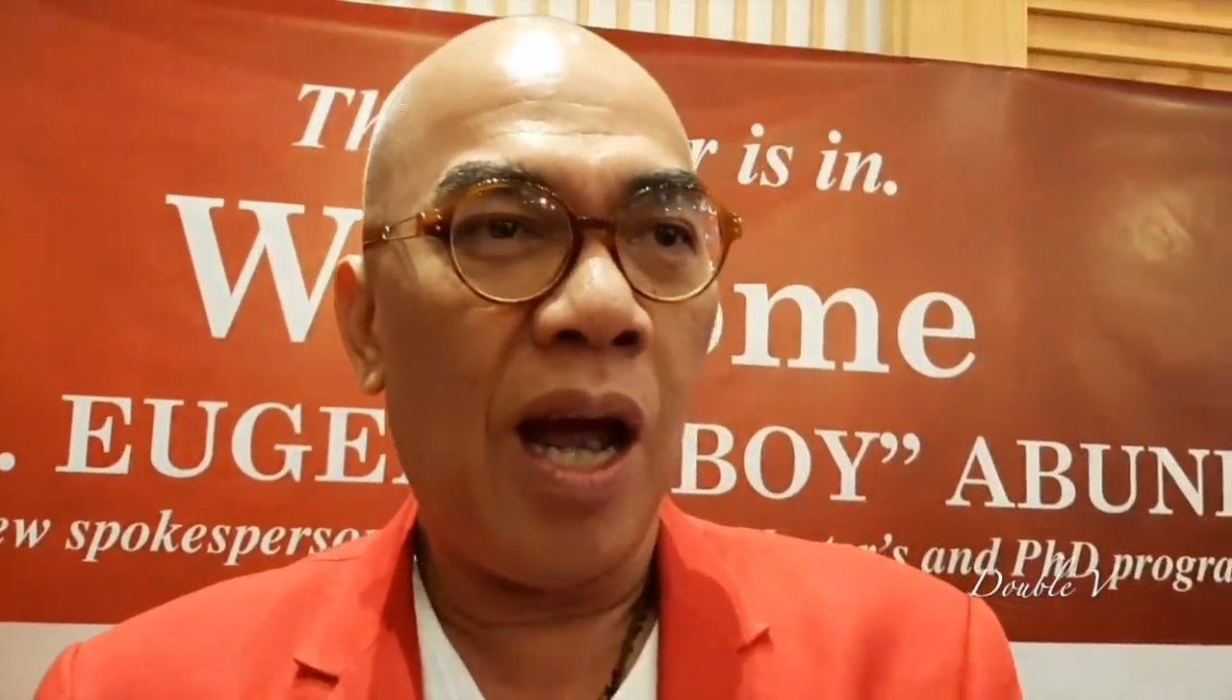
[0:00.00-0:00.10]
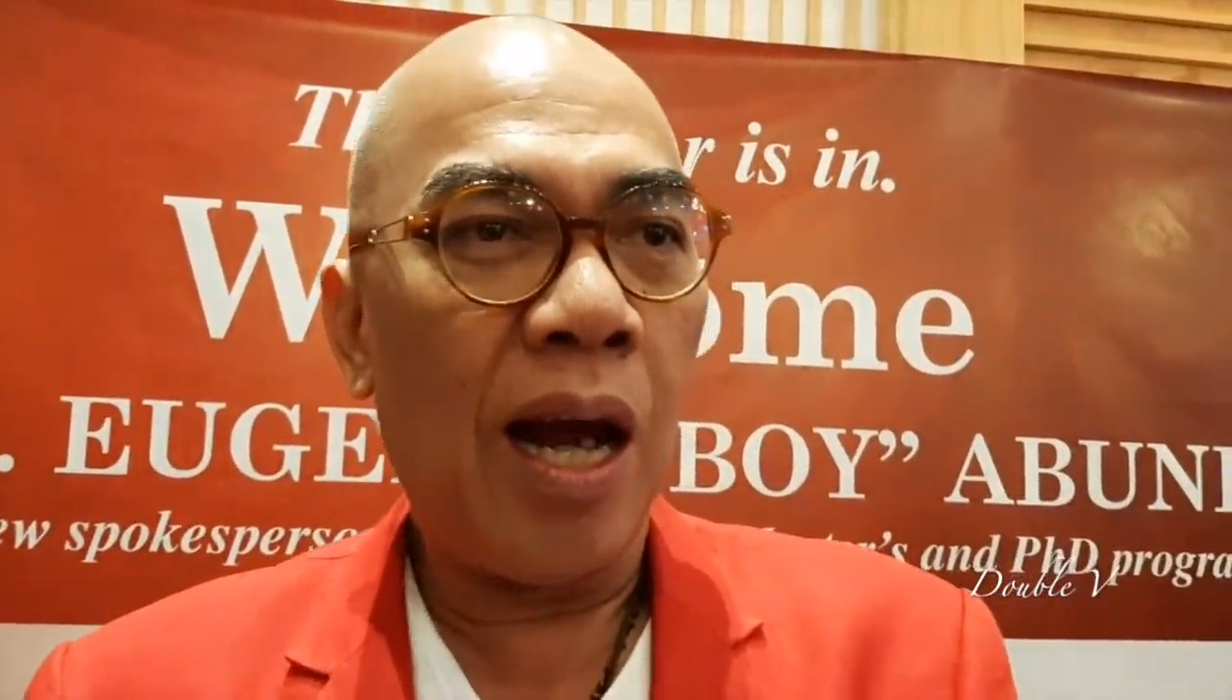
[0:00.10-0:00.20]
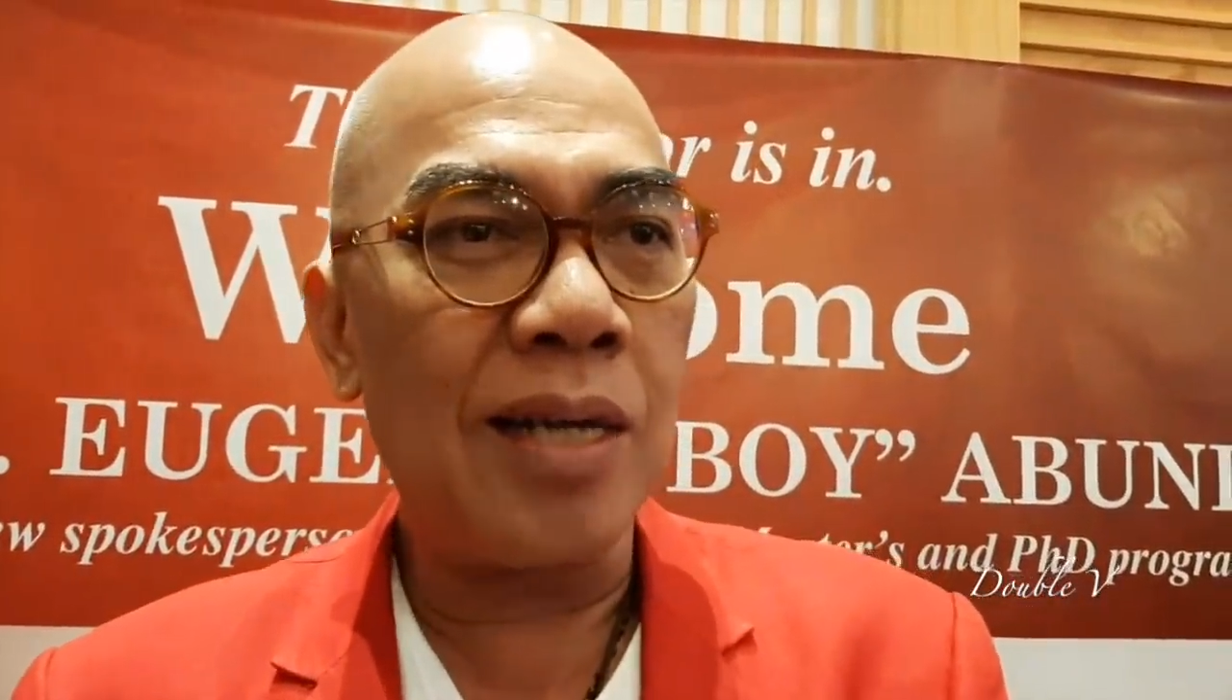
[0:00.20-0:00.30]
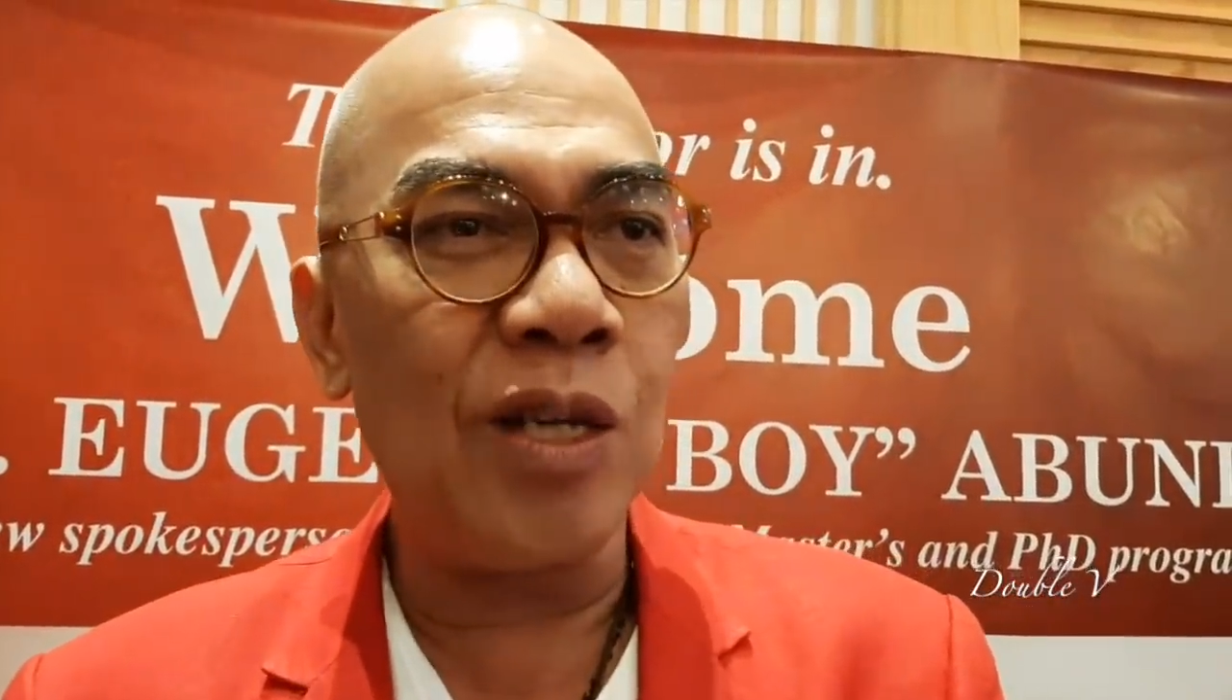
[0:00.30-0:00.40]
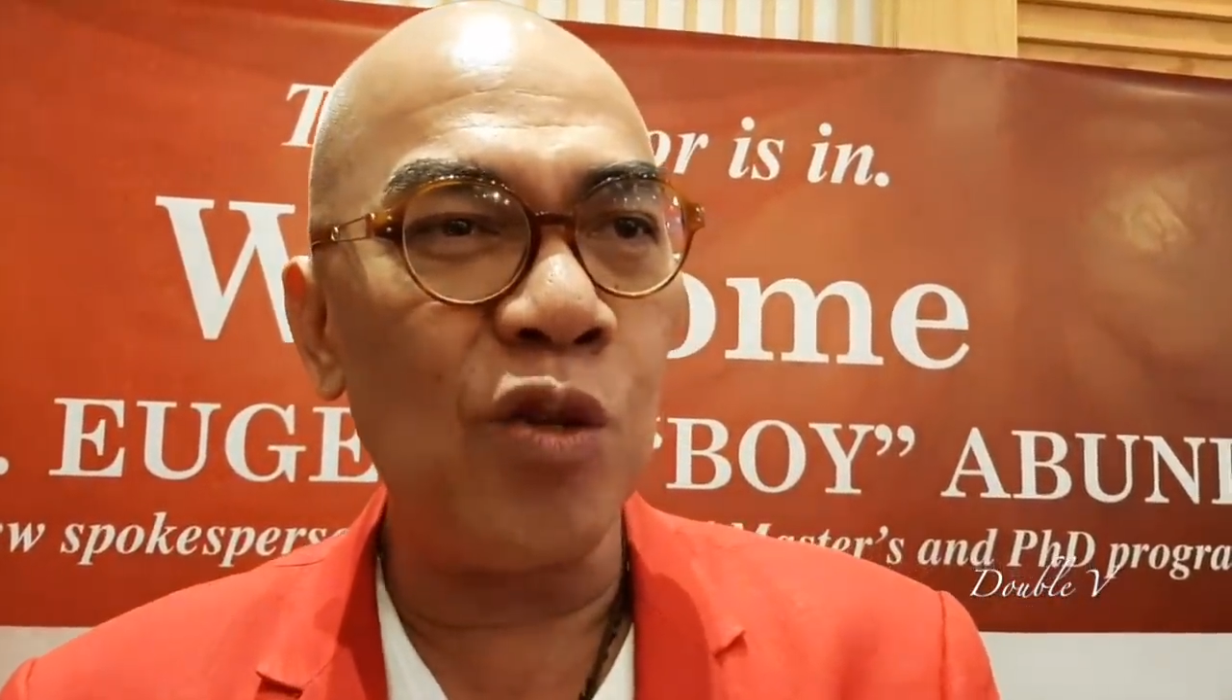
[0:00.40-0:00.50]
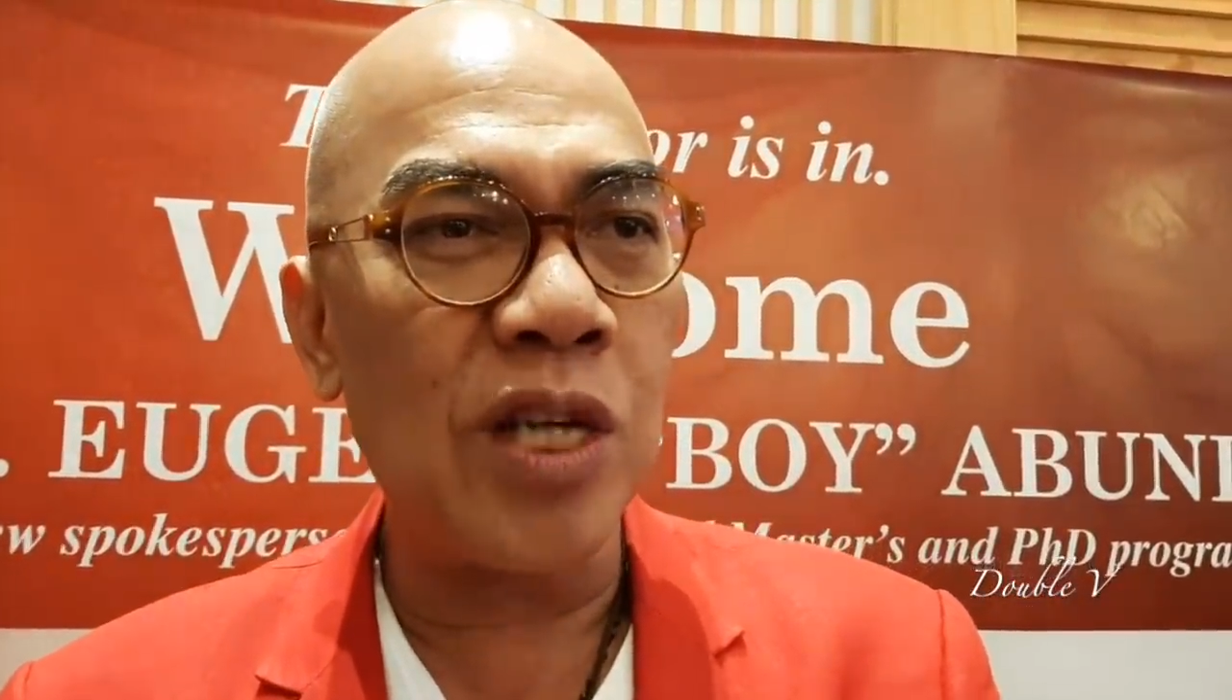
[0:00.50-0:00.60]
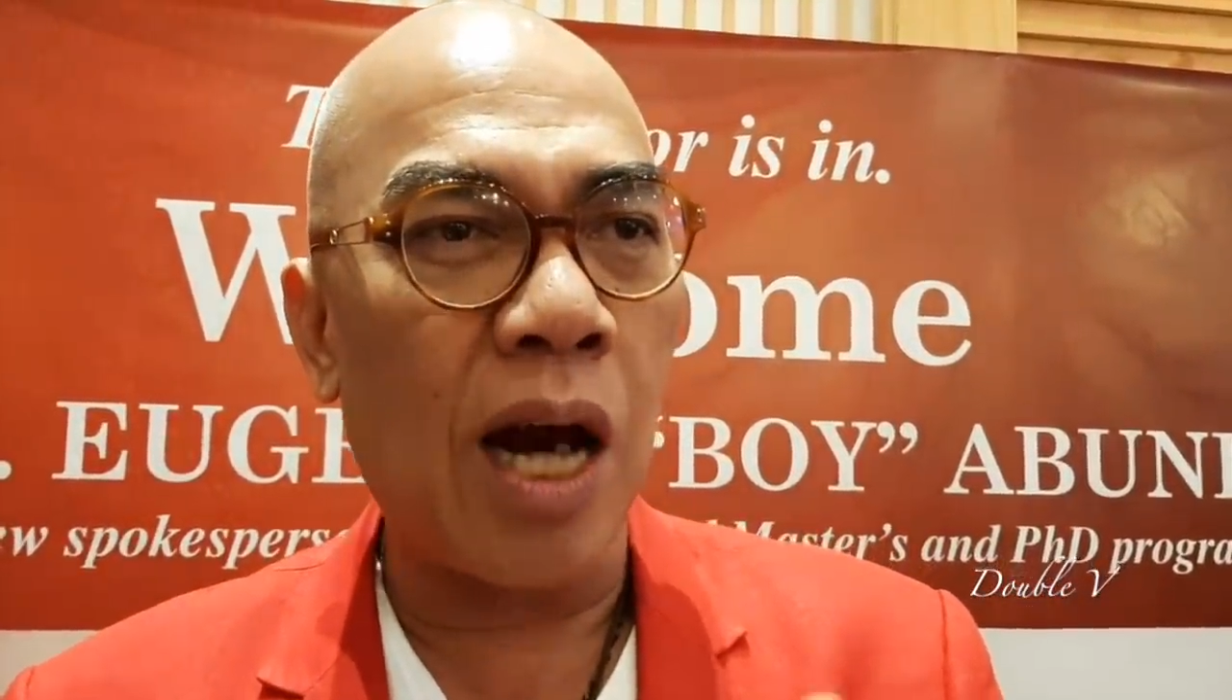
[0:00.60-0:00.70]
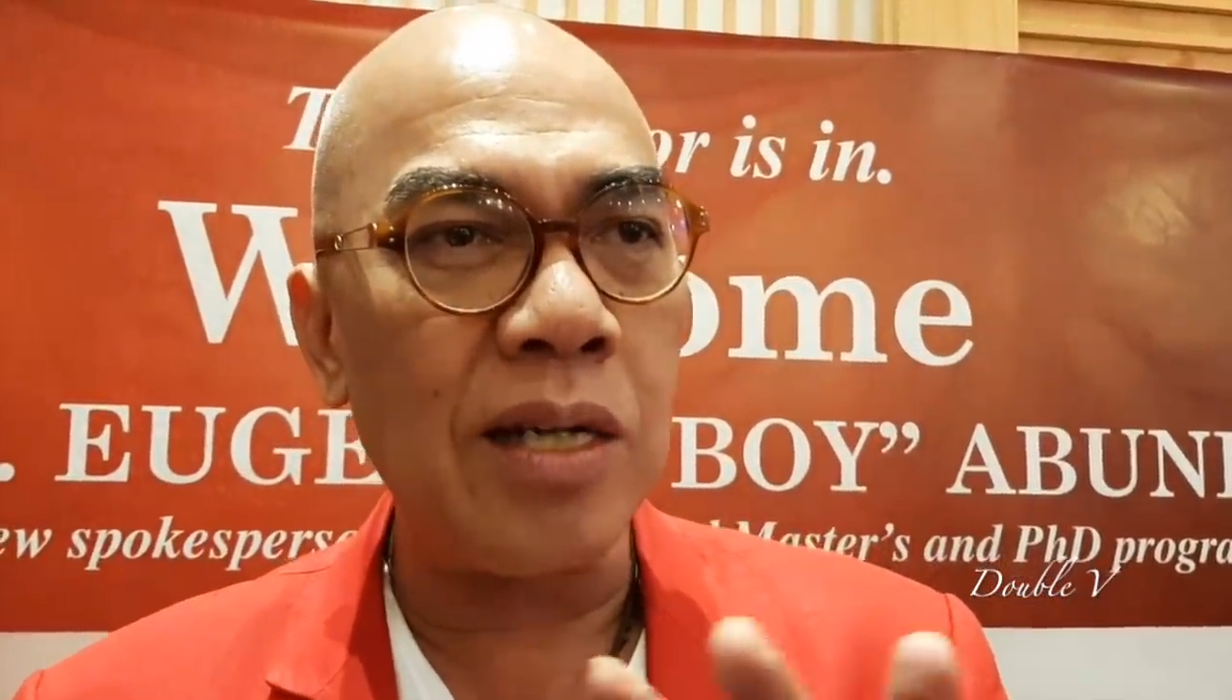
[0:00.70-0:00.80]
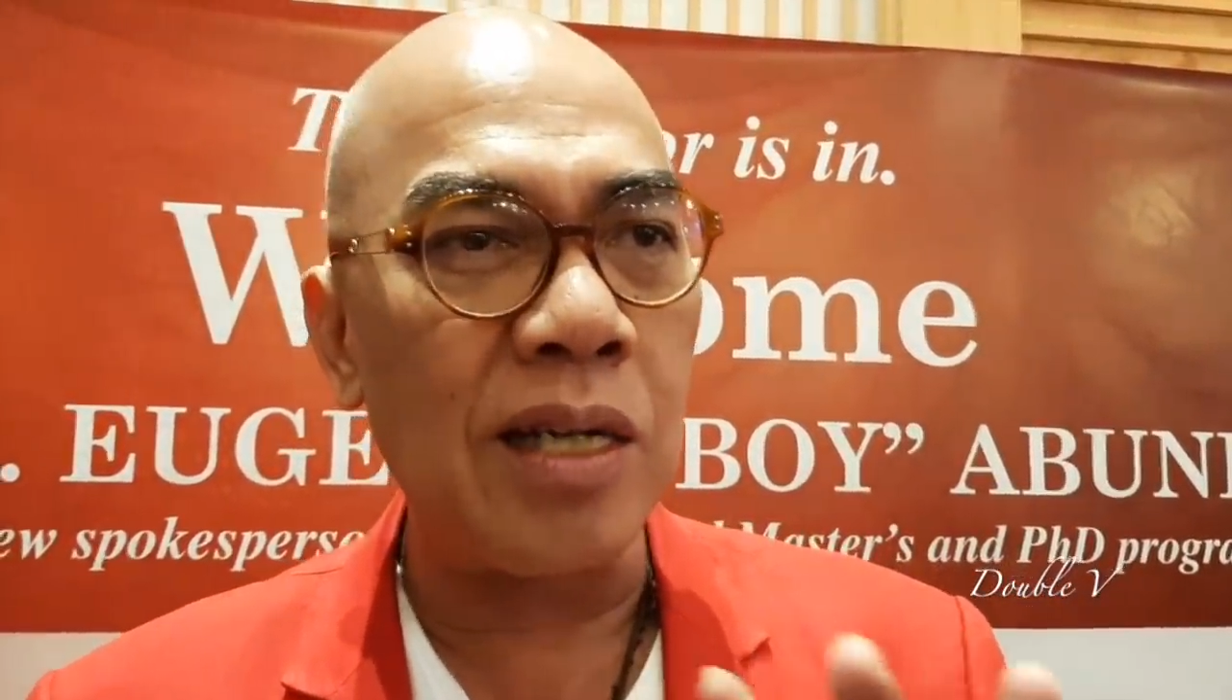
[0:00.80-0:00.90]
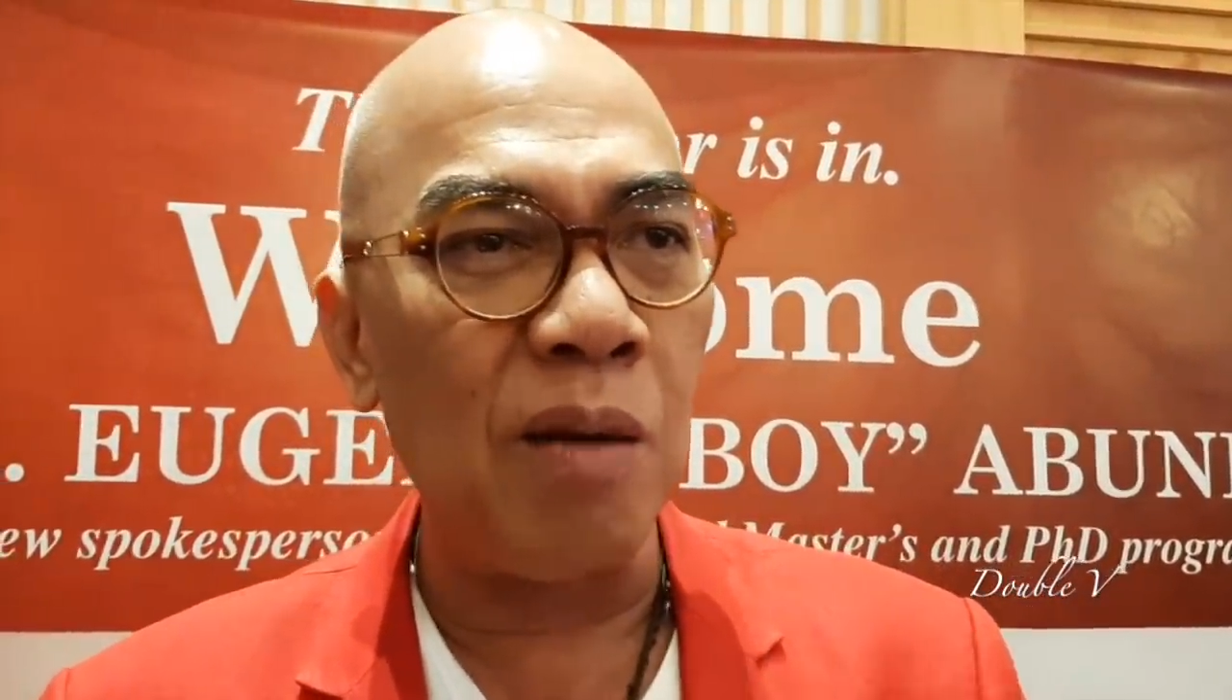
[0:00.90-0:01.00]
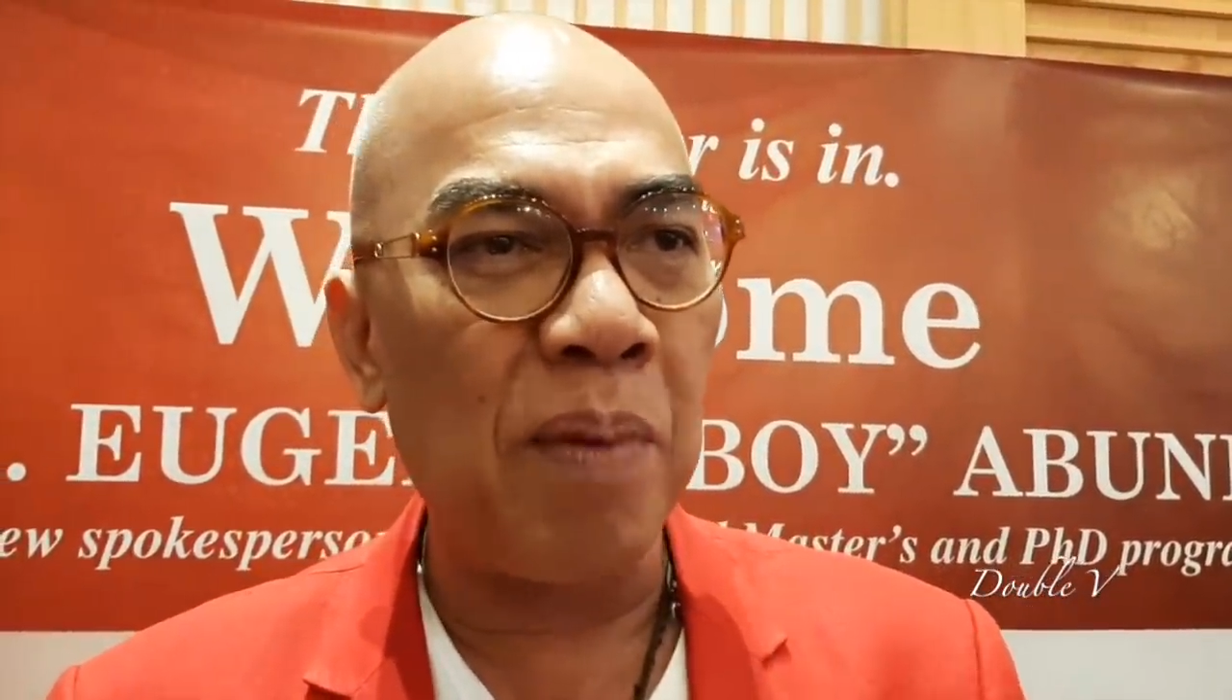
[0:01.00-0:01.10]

Kasi doon sa article,